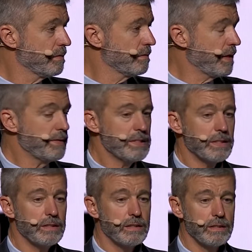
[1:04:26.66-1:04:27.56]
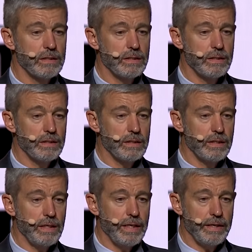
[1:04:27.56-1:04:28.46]
Where is it?
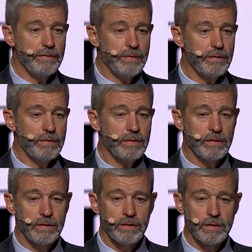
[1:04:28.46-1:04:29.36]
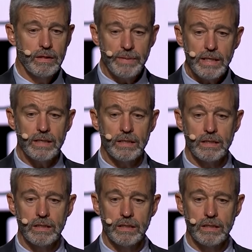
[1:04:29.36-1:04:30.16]
In the meeting.